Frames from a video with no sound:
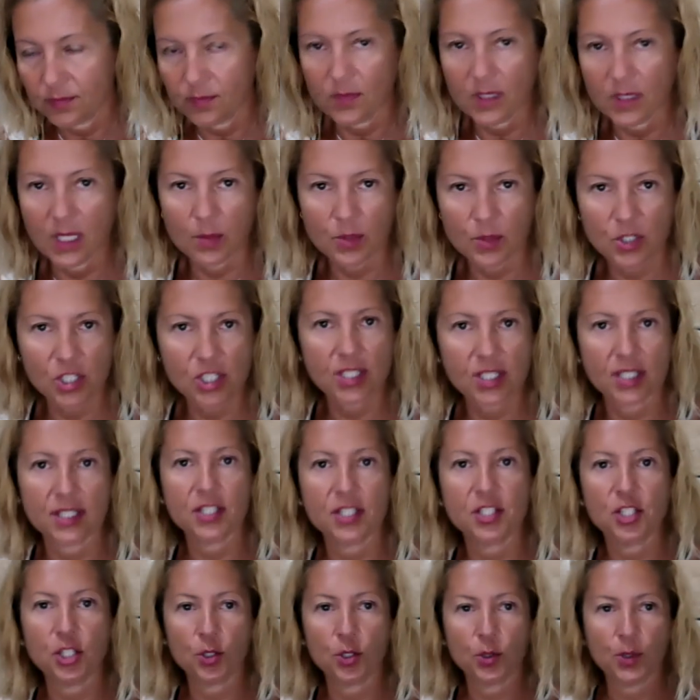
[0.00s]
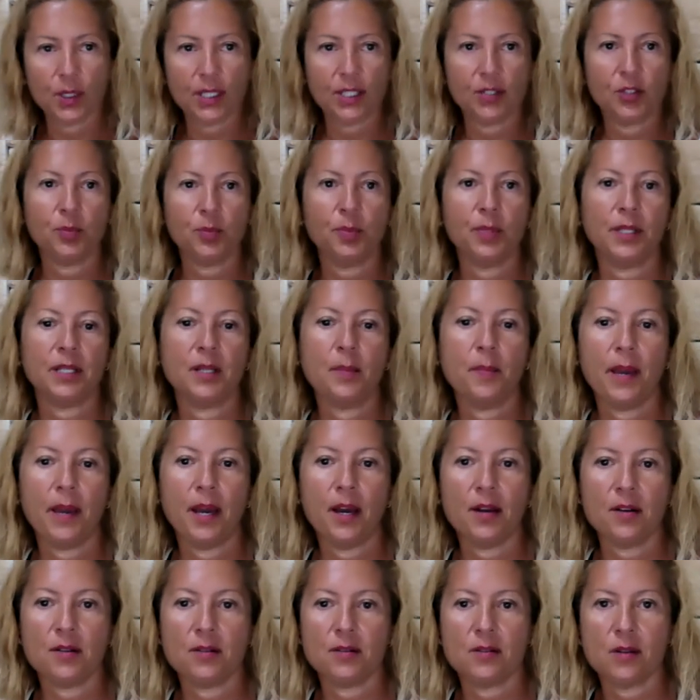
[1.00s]
I'm just going to tell you a little bit about
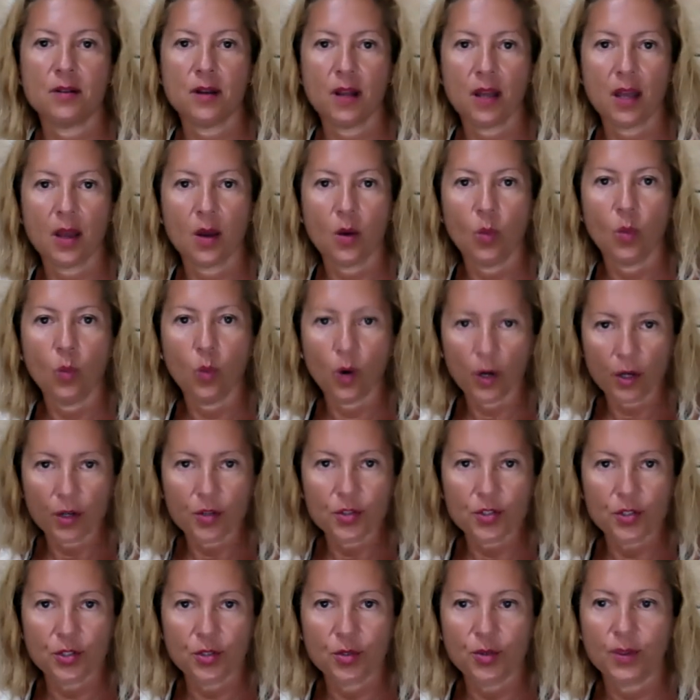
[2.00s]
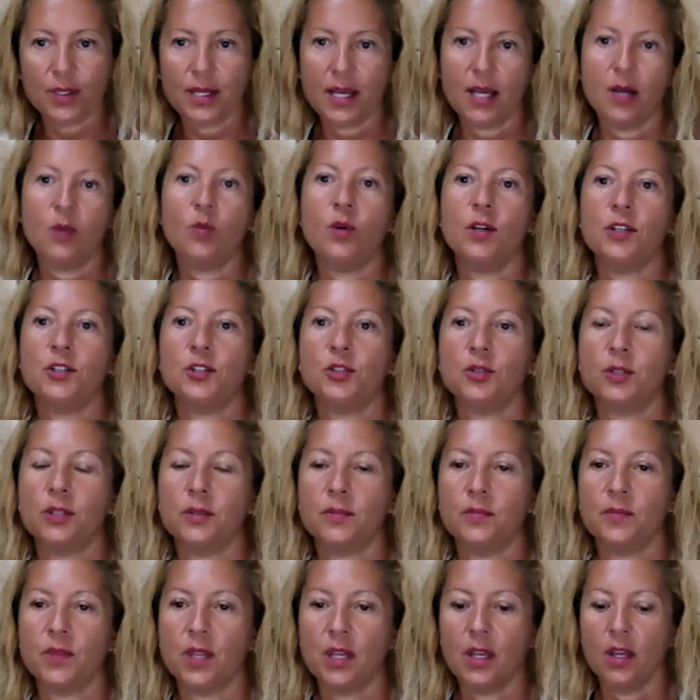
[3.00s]
what I do and how I do it.
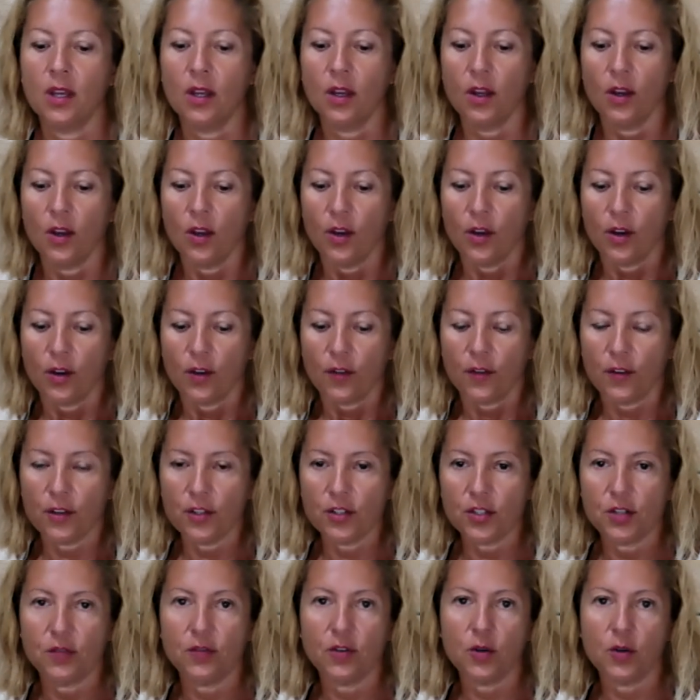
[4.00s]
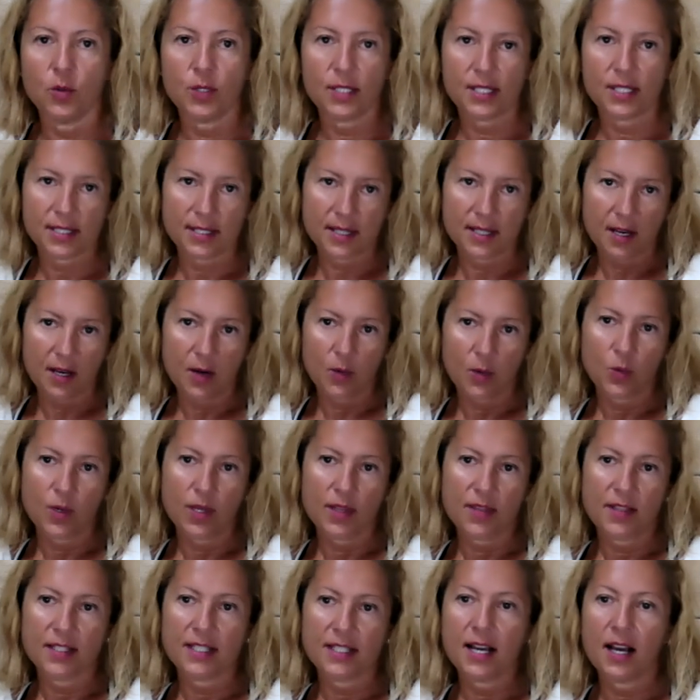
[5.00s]
First of all, we start with
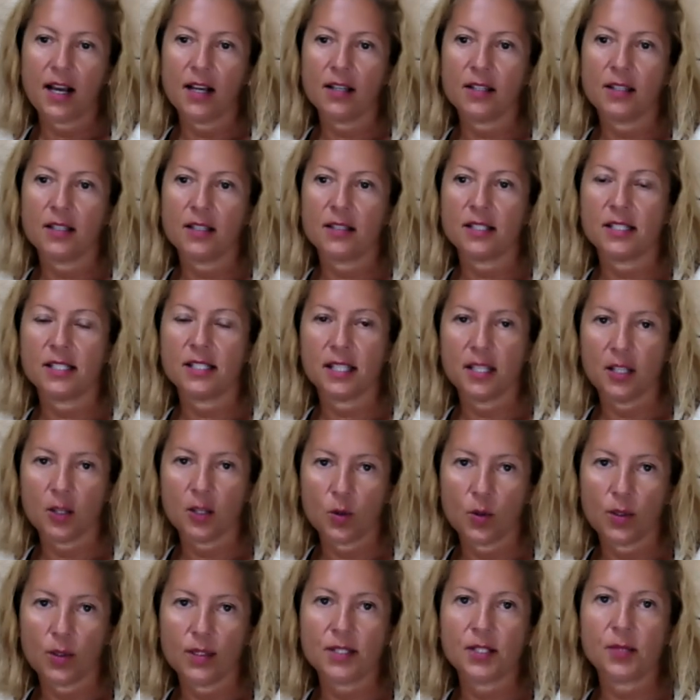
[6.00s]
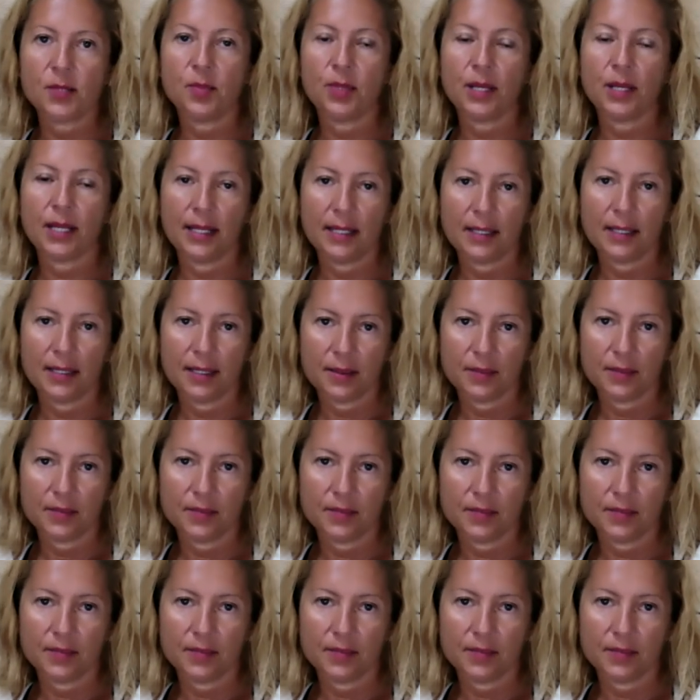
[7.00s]
target sequence planning.